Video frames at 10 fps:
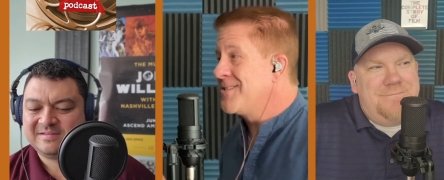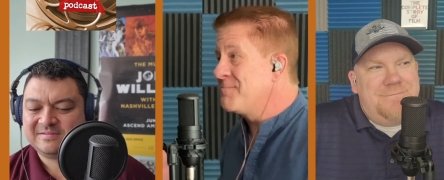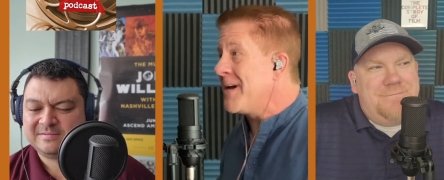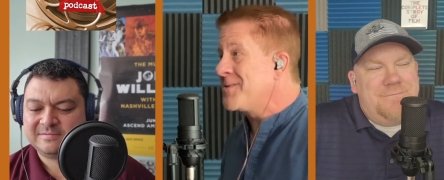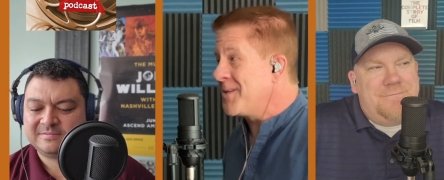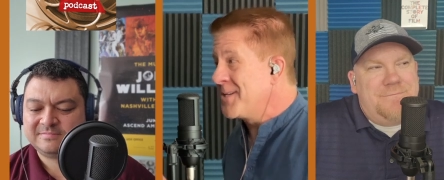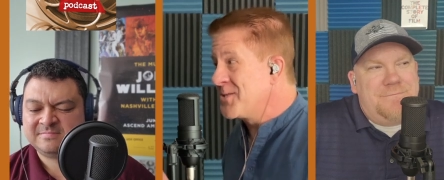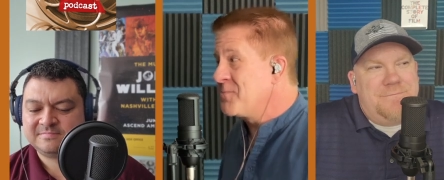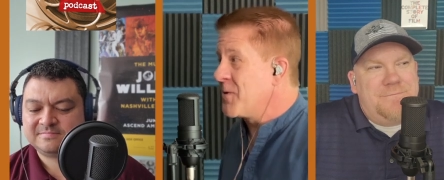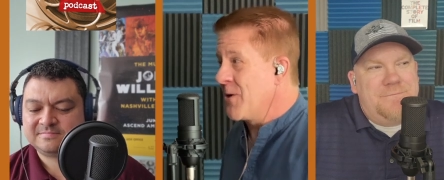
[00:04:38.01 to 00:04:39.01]

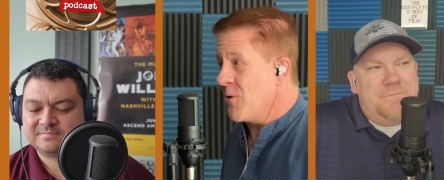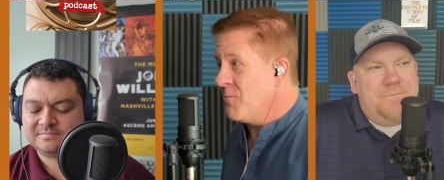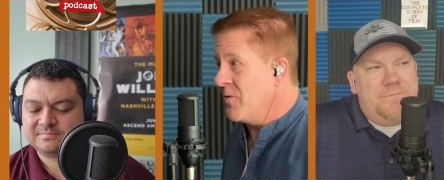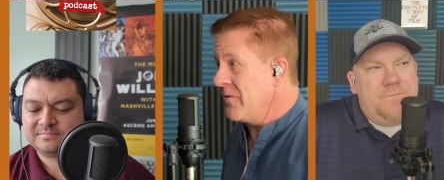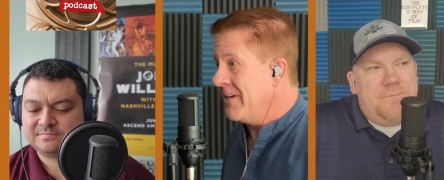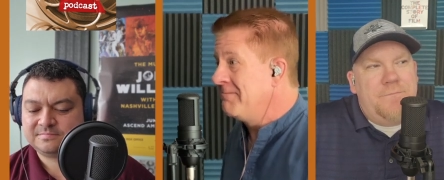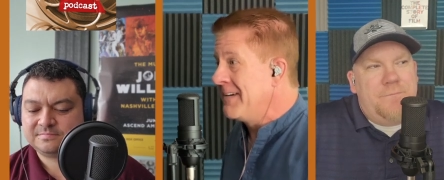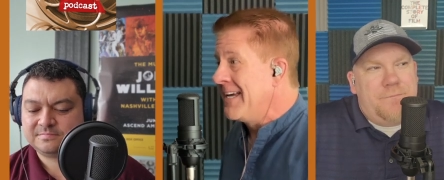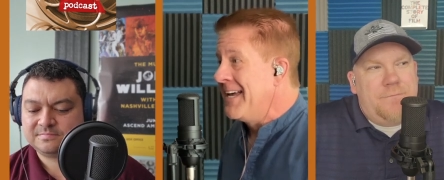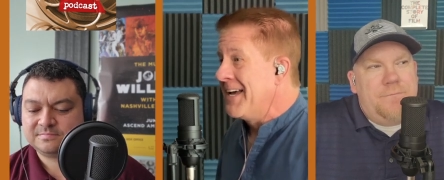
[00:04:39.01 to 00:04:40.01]
Speaker 1: especially a superhero movie,
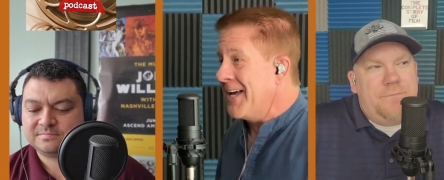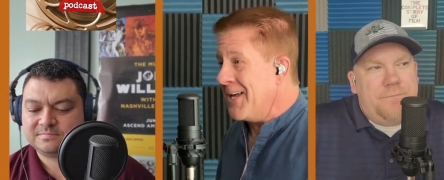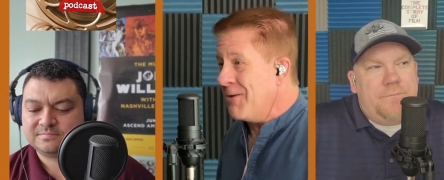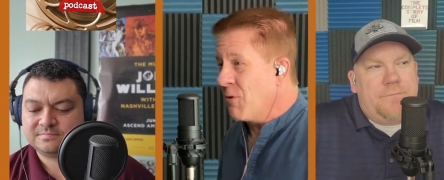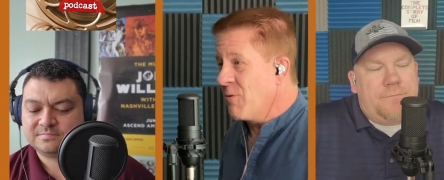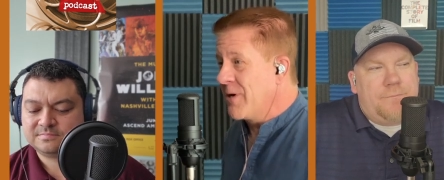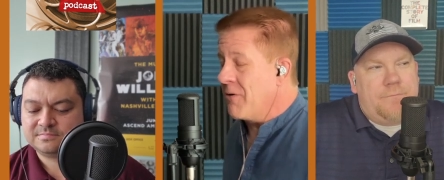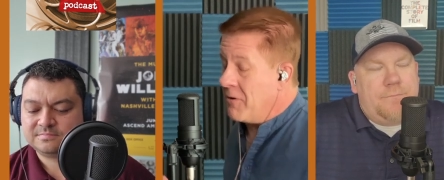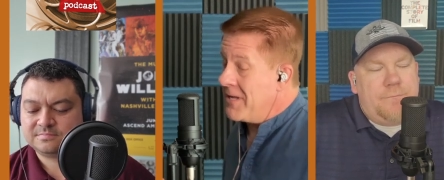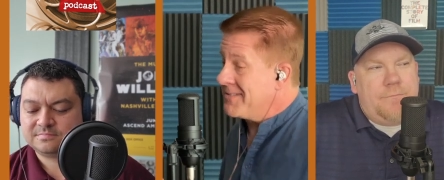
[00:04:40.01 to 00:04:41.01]
uh, where
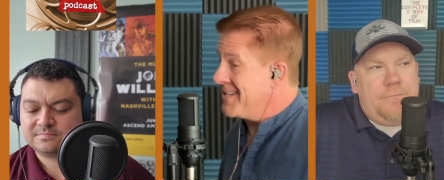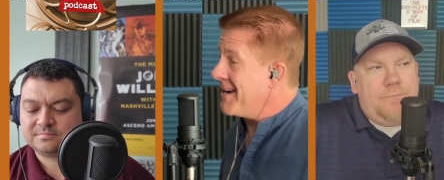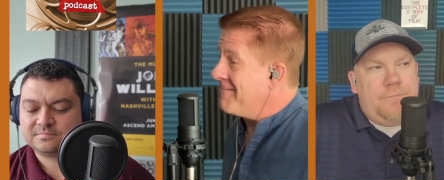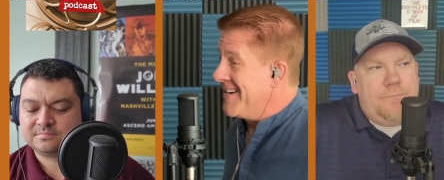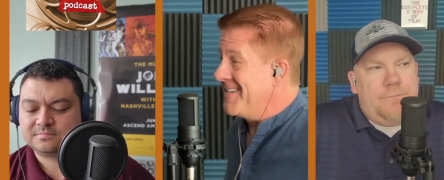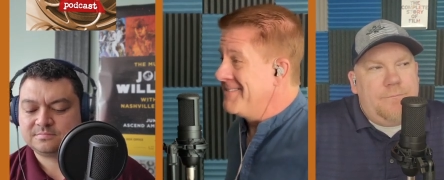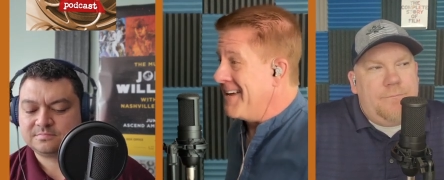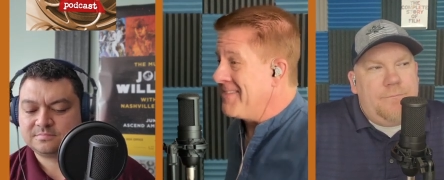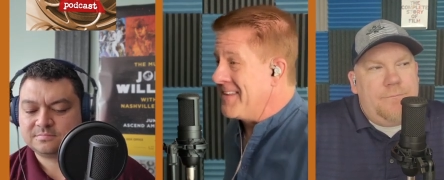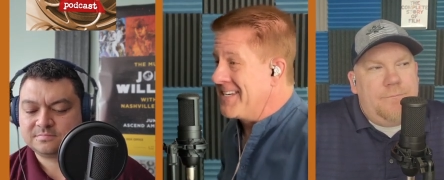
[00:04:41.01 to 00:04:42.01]
we go, "Well, yeah, I went
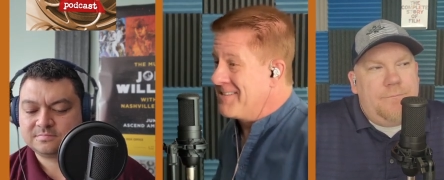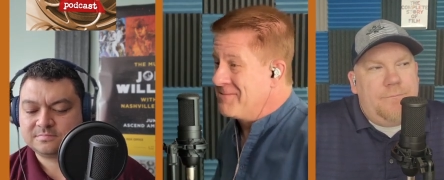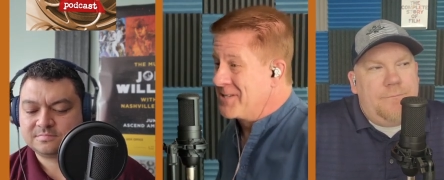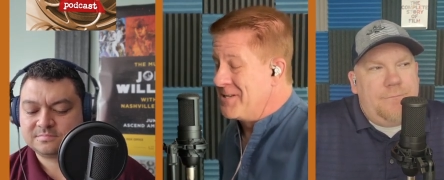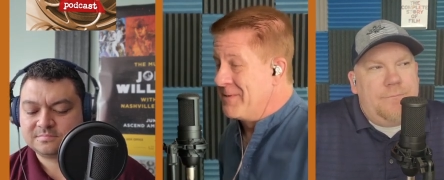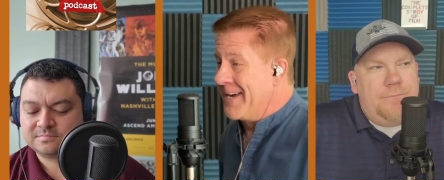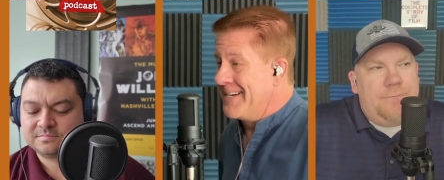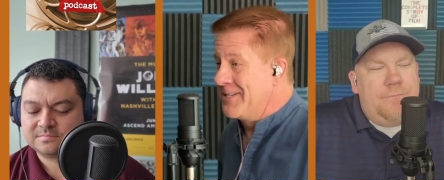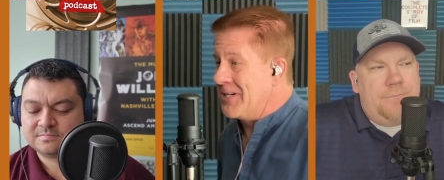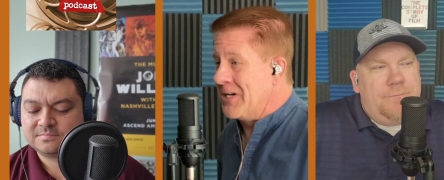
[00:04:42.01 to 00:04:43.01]
in not thinking it was going to
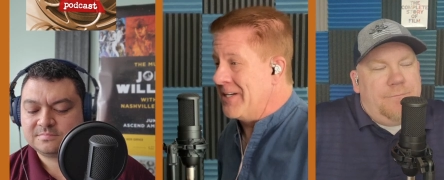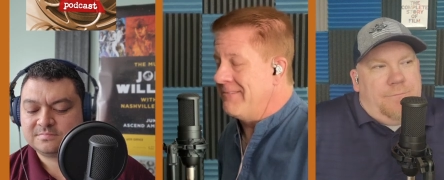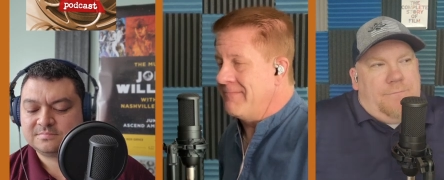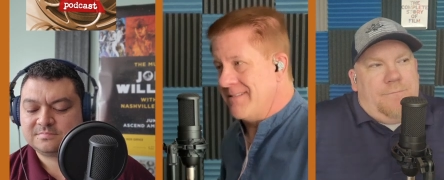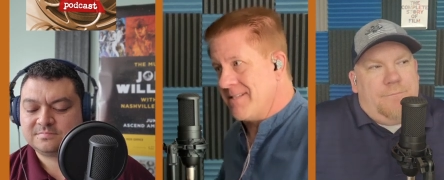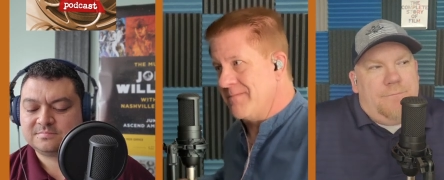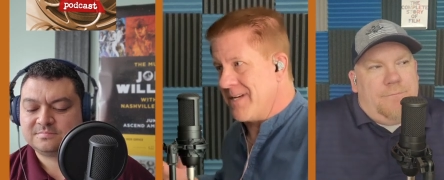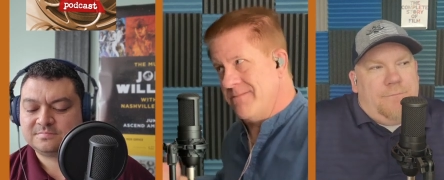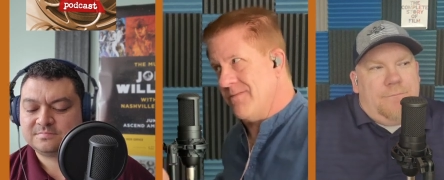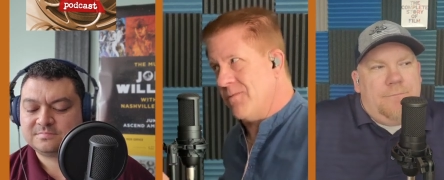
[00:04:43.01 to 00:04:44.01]
be any good," and
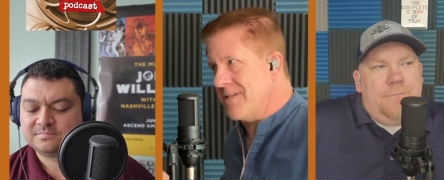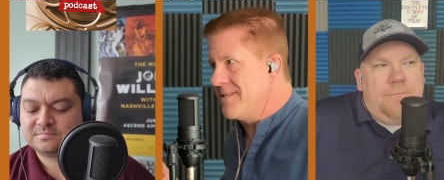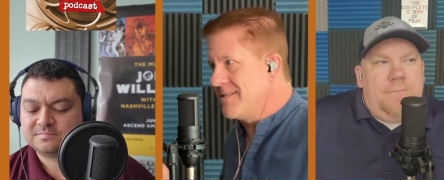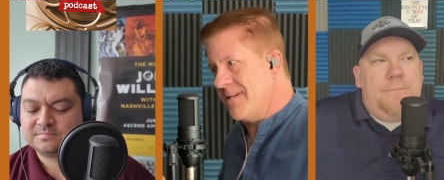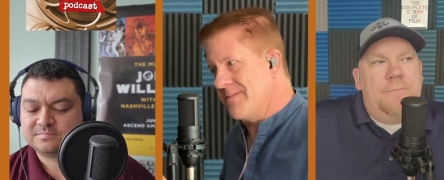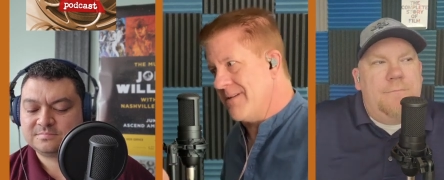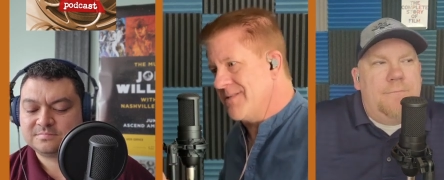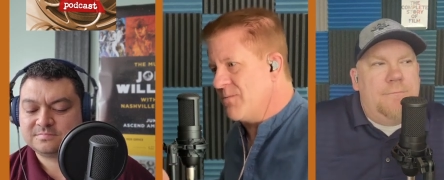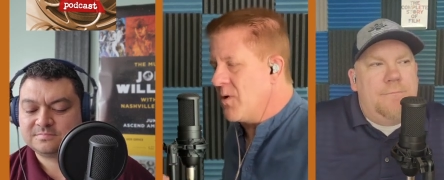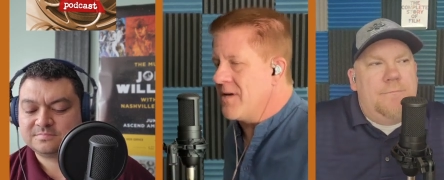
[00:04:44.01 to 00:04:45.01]
sometimes it wasn't,
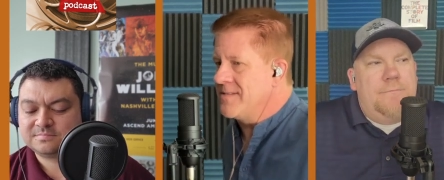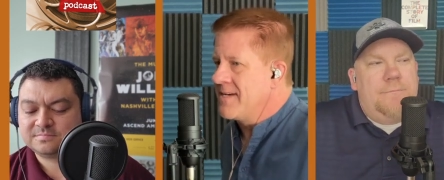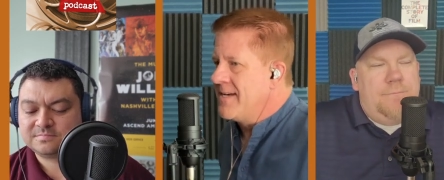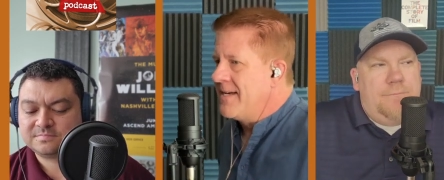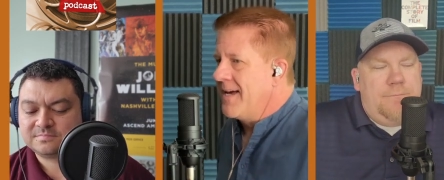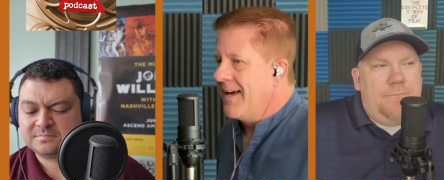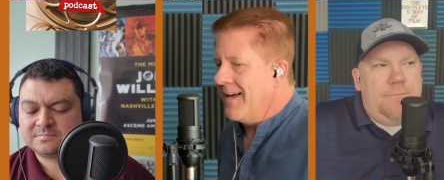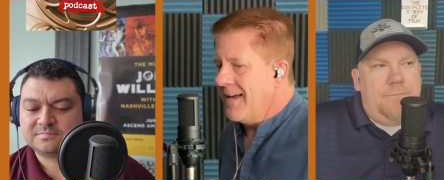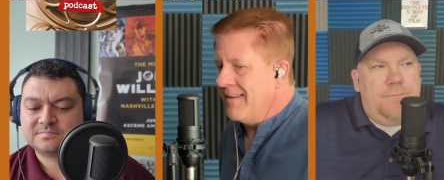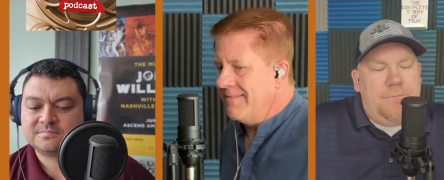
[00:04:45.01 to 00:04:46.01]
sometimes it was.
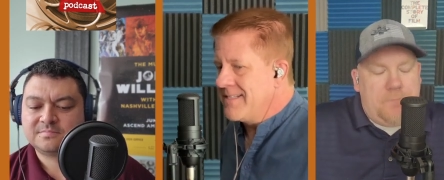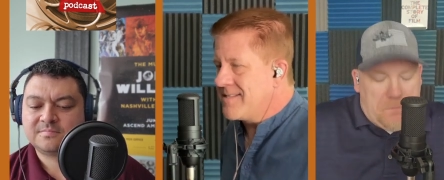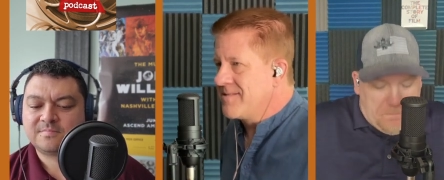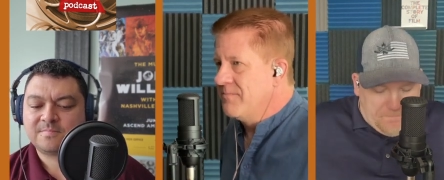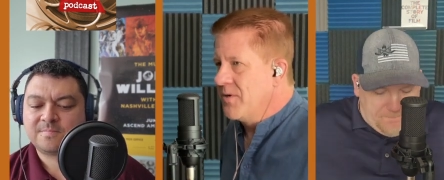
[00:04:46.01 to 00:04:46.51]
Uh, this